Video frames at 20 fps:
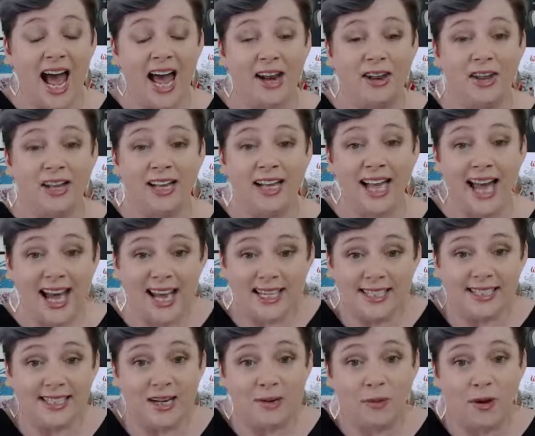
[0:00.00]
And the
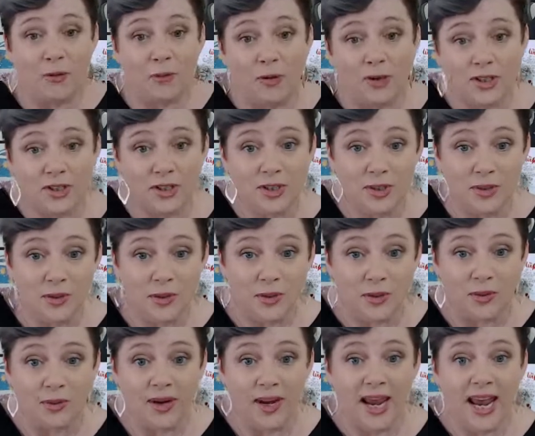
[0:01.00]
last thing we want to
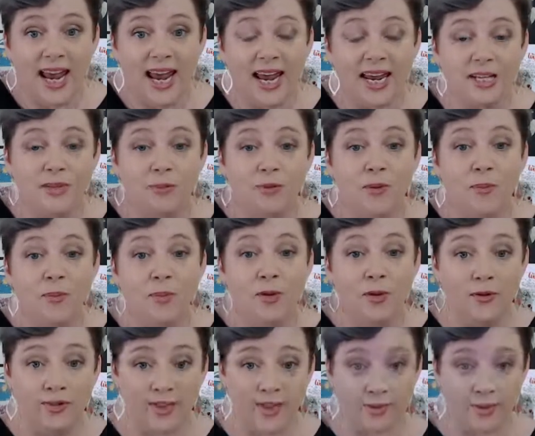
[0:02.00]
do is
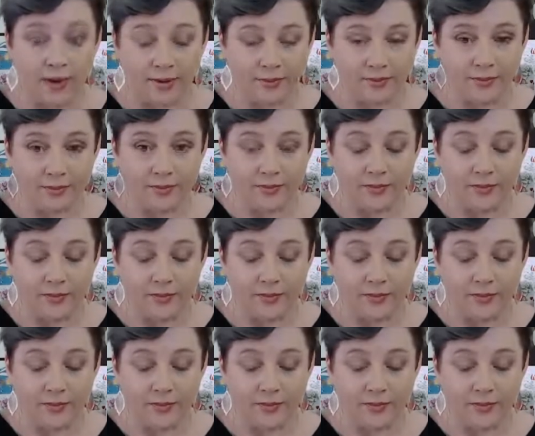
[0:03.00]
remove someone.